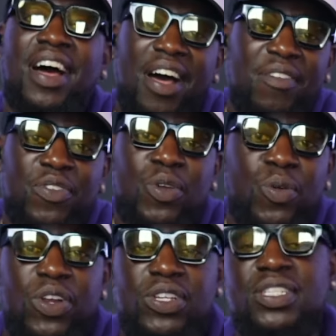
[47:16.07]

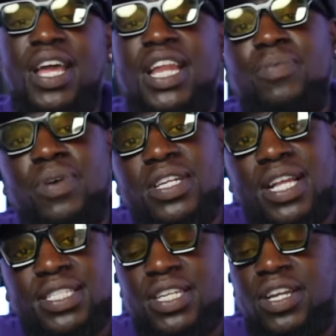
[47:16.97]
viewers, anybody
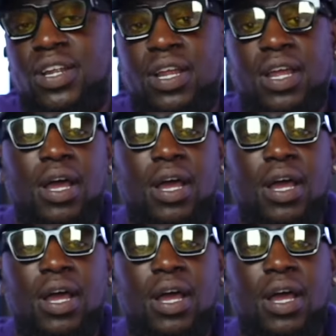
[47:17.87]
that's here,